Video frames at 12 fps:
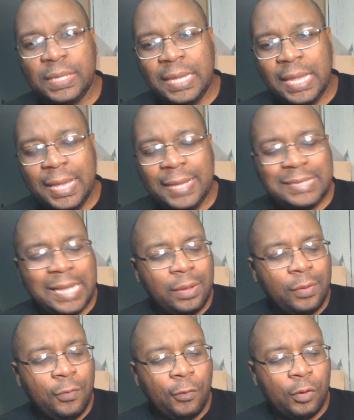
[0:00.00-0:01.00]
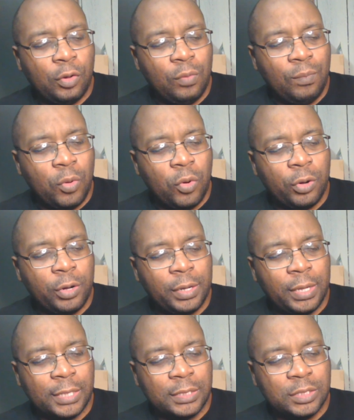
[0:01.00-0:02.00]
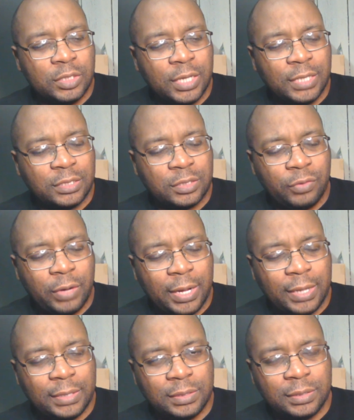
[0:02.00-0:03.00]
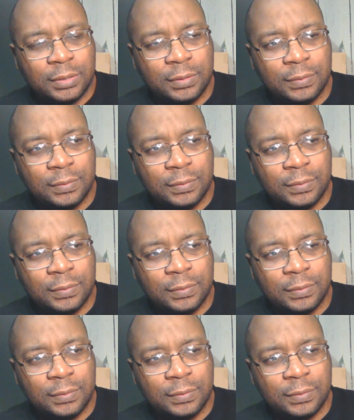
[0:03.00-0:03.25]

As I grow more in Jesus Christ,